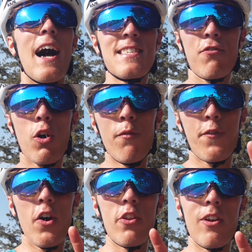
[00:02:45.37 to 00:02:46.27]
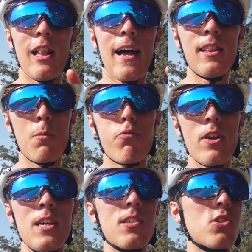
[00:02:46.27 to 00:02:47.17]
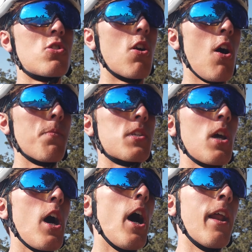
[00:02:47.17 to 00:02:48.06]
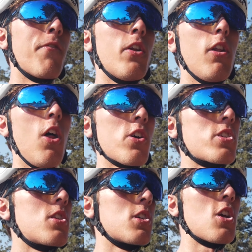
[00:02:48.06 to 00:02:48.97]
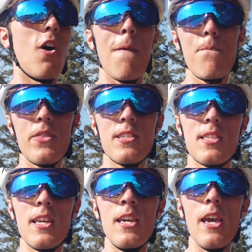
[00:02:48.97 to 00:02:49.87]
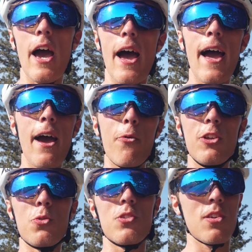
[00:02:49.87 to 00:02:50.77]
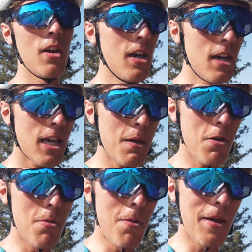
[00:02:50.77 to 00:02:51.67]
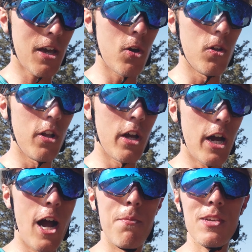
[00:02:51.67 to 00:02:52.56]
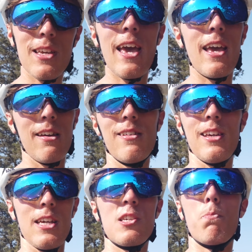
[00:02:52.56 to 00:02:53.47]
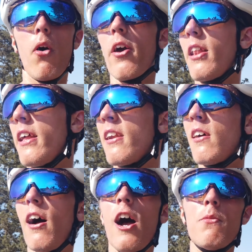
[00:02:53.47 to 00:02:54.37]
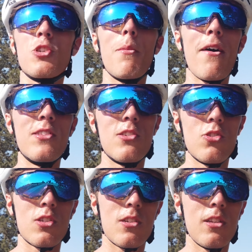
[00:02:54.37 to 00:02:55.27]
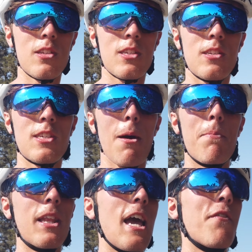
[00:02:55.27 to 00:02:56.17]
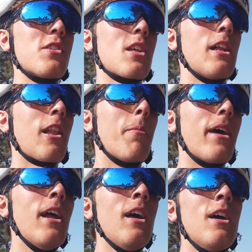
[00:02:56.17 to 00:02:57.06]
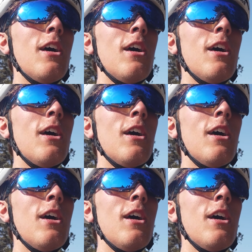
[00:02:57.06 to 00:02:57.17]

as I've come further inland, the breeze has dropped and I've lost the sort of sea air which was keeping me a bit cooler. Um, it is boiling, um, so I'm having to just temper the efforts a little bit